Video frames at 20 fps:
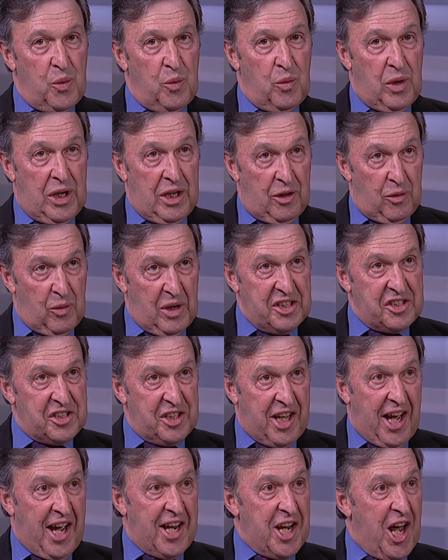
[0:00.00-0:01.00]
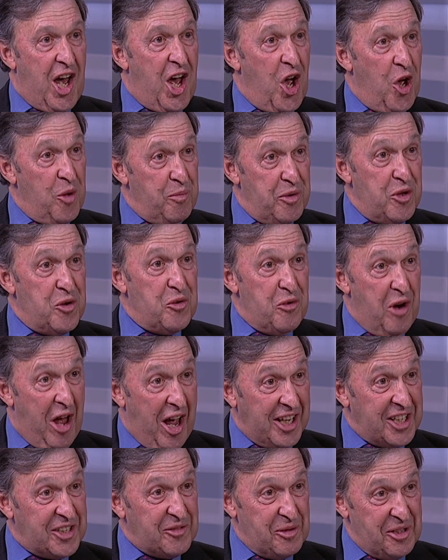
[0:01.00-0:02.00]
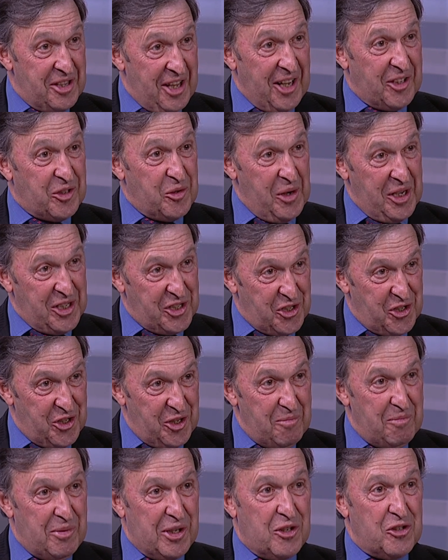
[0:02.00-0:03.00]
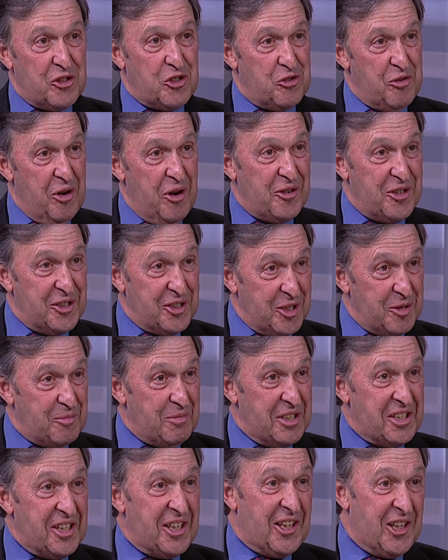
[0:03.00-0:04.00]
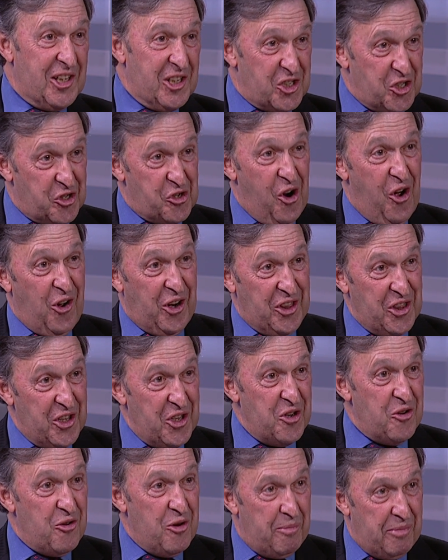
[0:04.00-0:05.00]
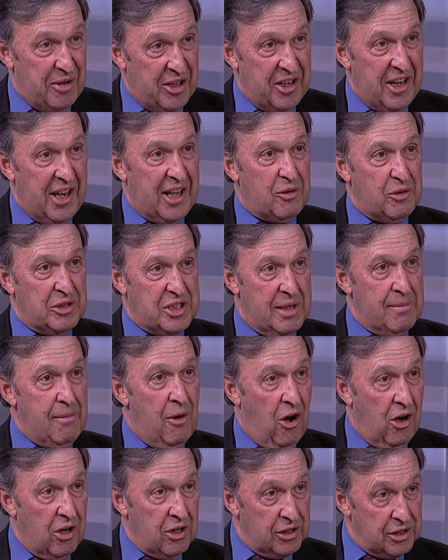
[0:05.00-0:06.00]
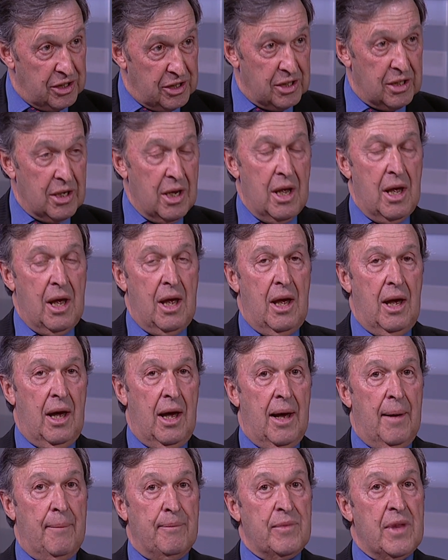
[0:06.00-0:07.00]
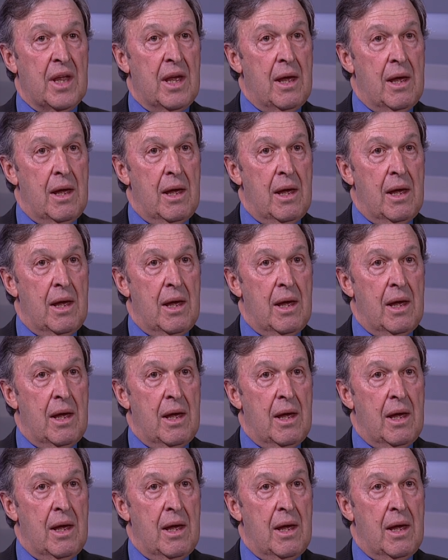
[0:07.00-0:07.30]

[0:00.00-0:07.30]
Well, once again, I hope you're right with that question, because Schroders is particularly strong in the European equity markets. And